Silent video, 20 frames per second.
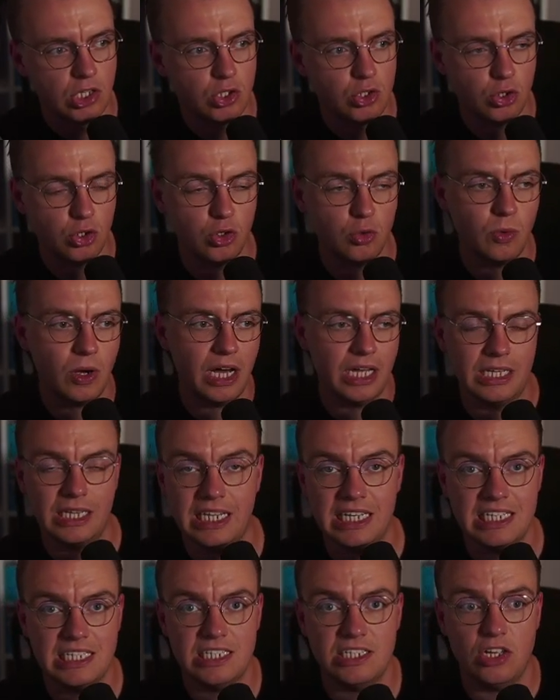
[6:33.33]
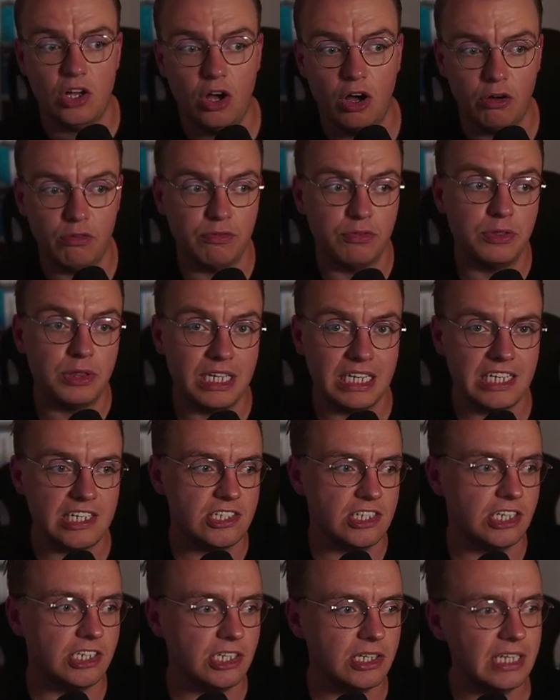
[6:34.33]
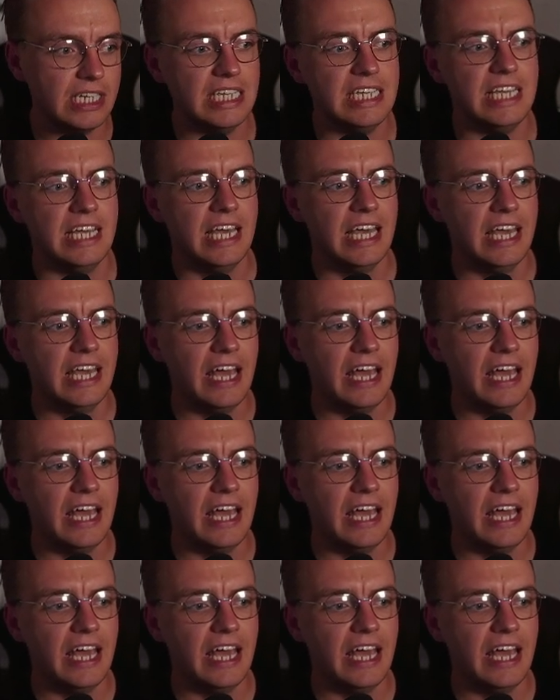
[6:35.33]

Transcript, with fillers: to a list of things to delete,